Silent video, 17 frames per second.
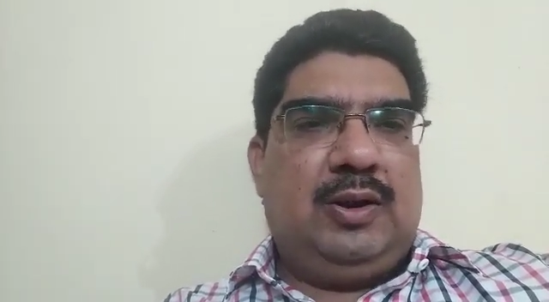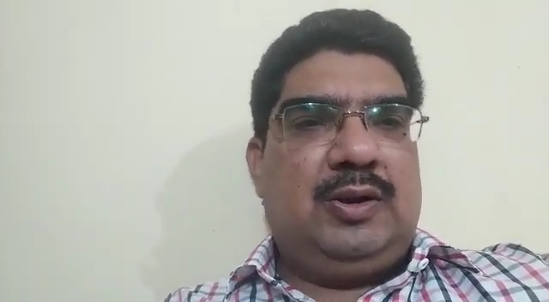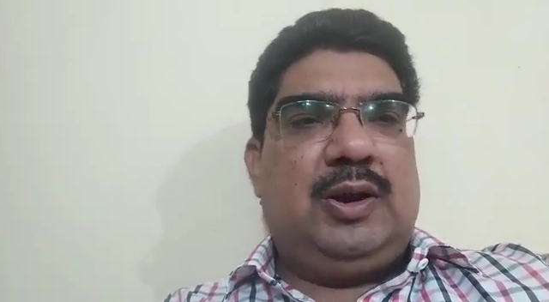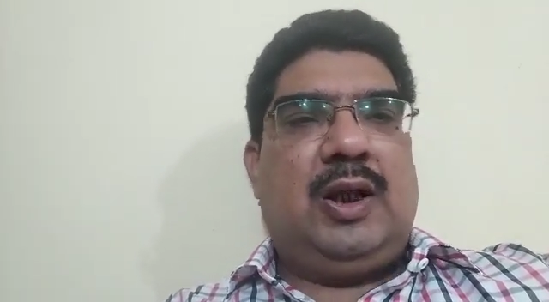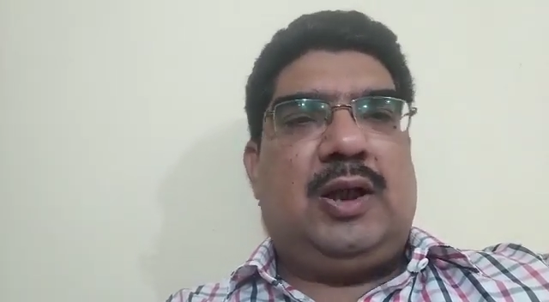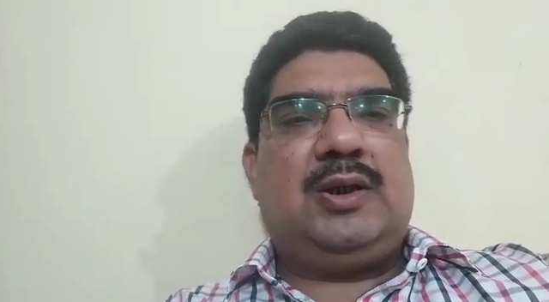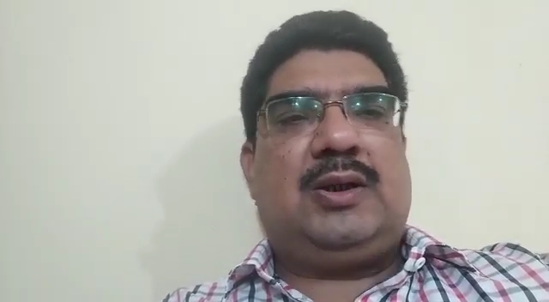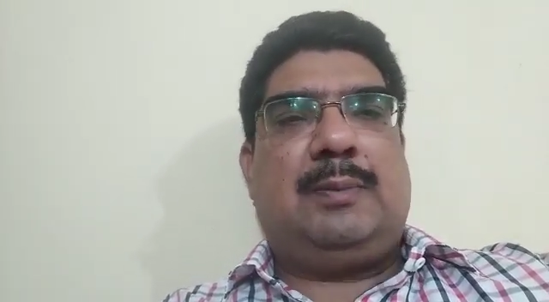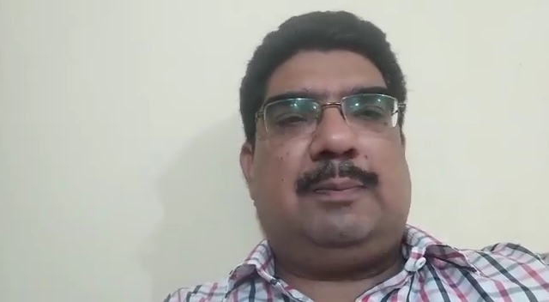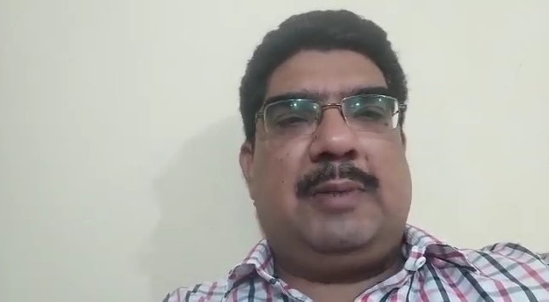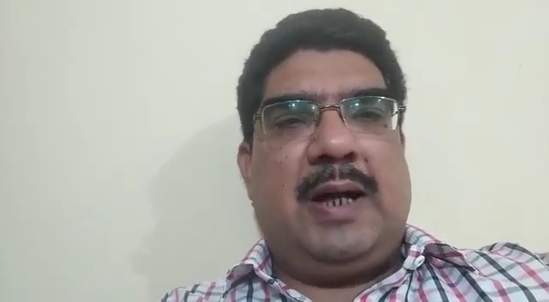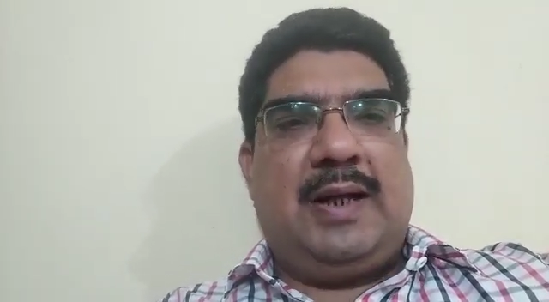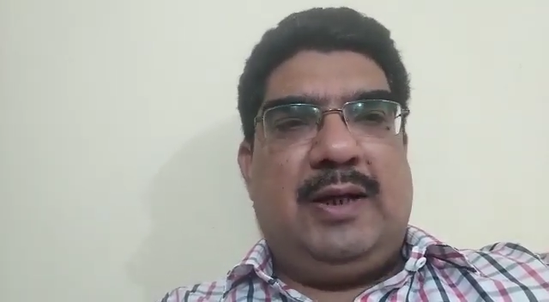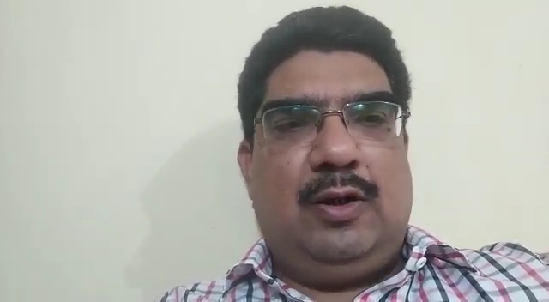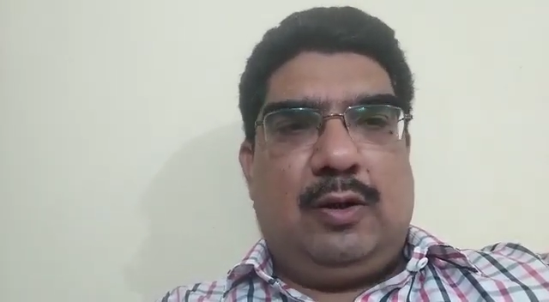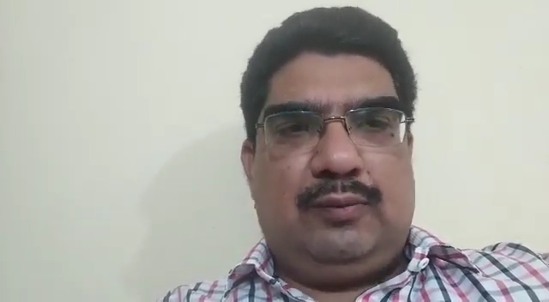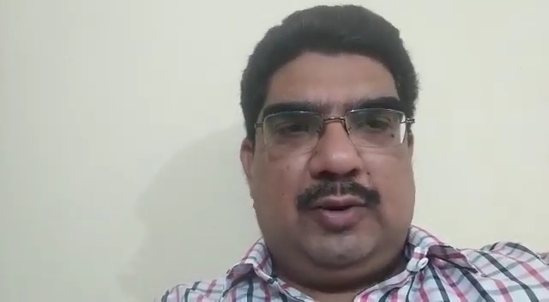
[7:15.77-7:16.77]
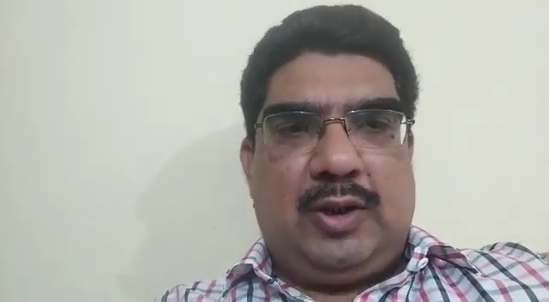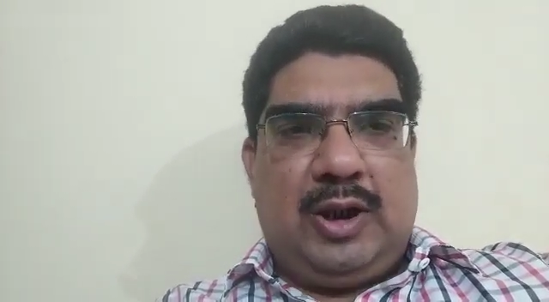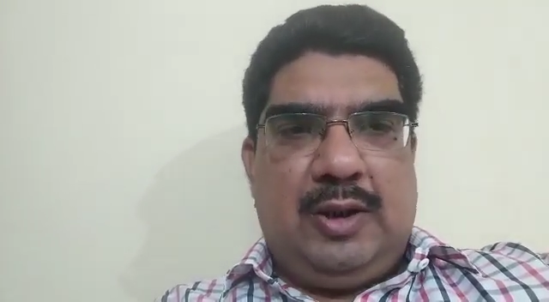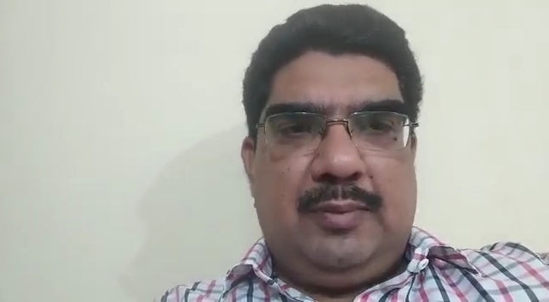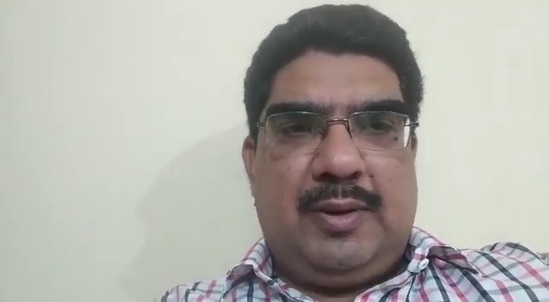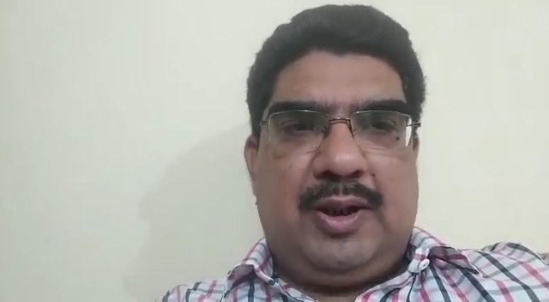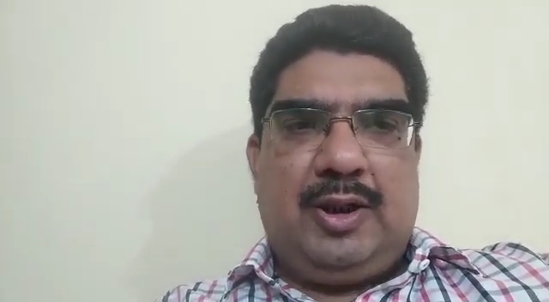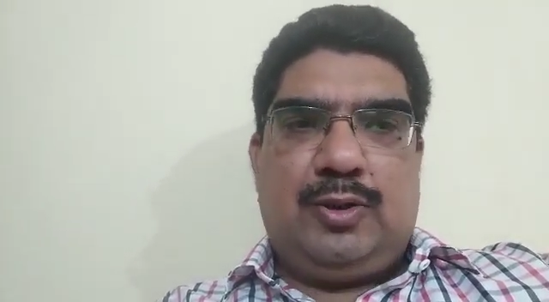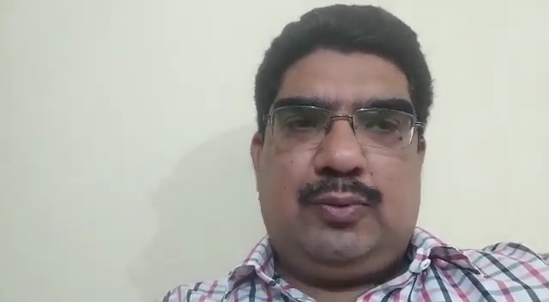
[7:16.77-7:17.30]
the supply of the
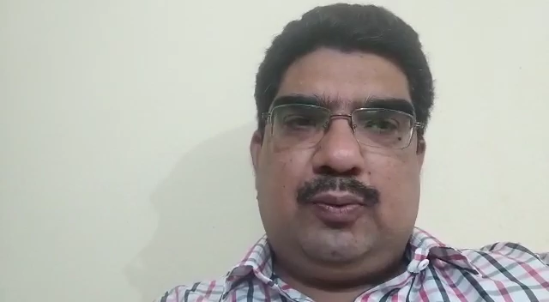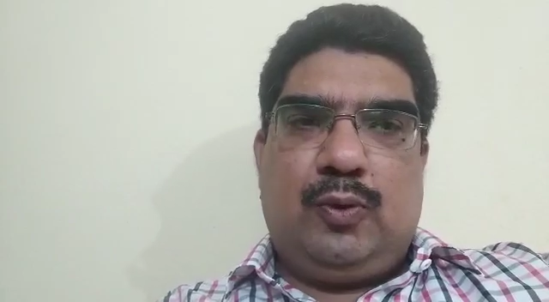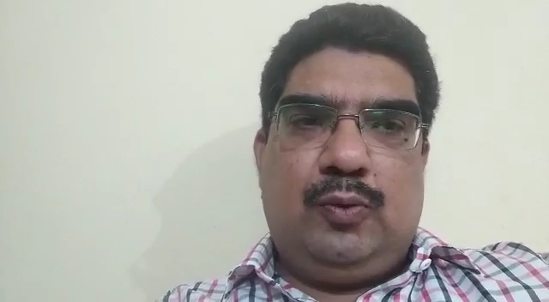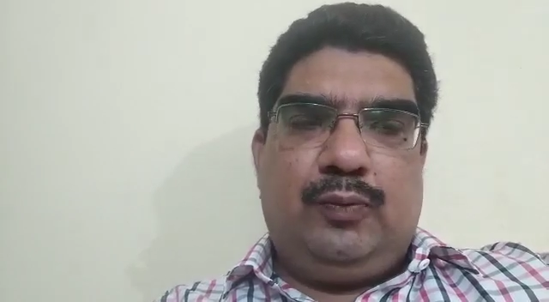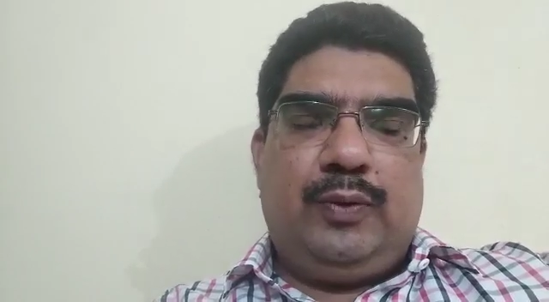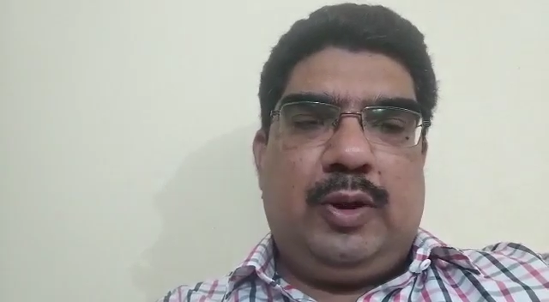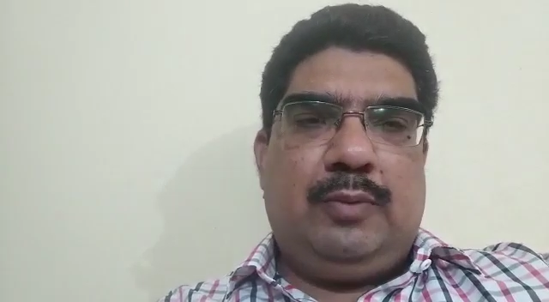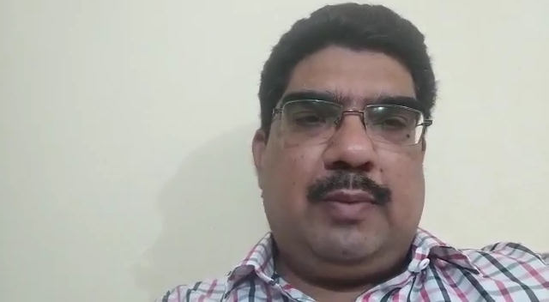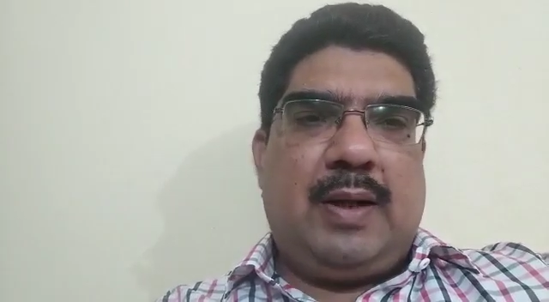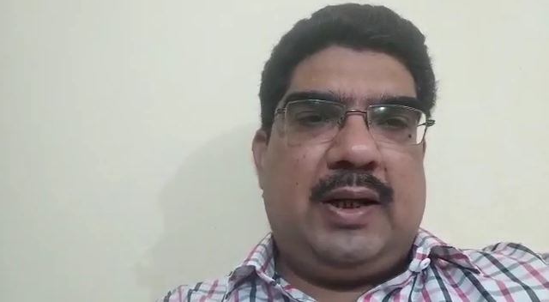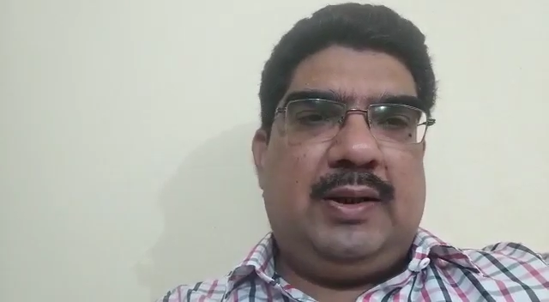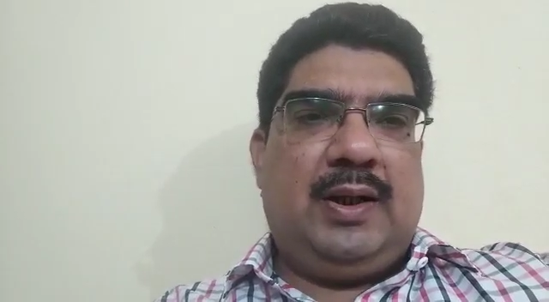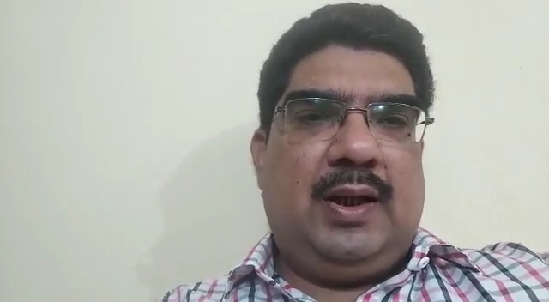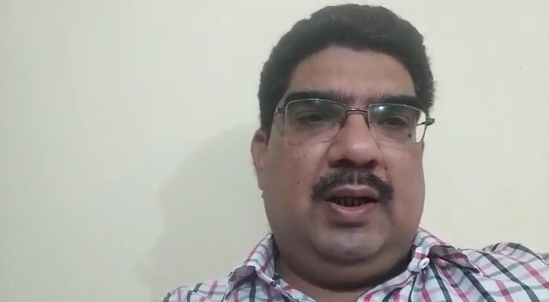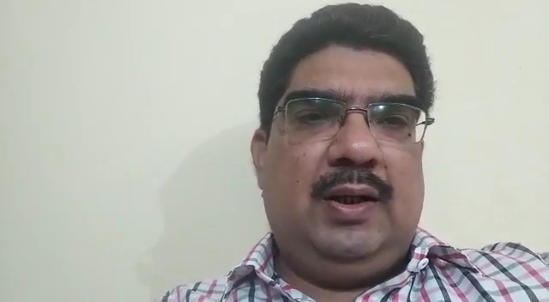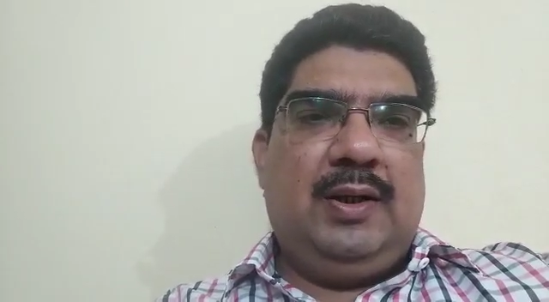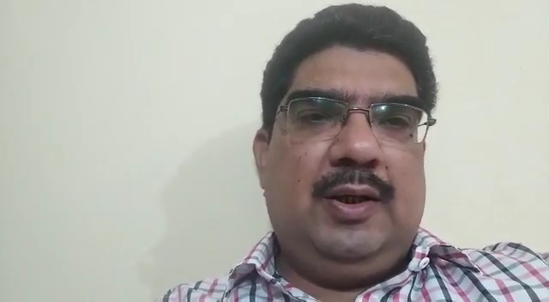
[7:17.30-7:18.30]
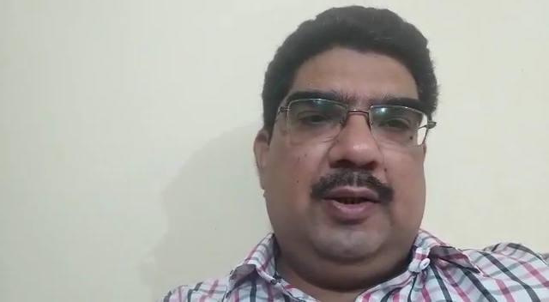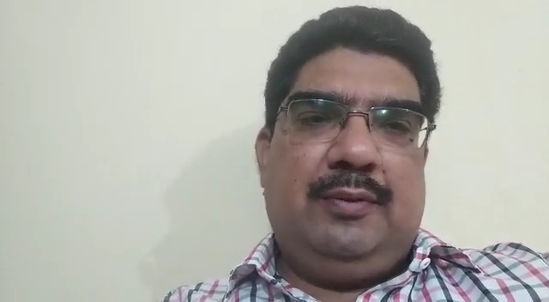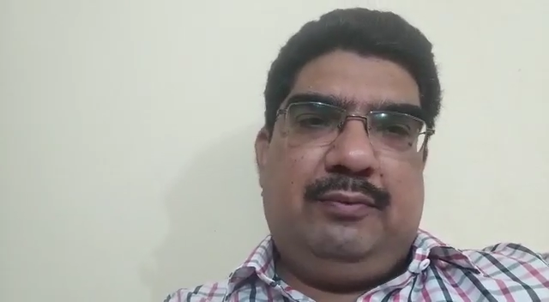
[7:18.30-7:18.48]
labor is fulfilled by the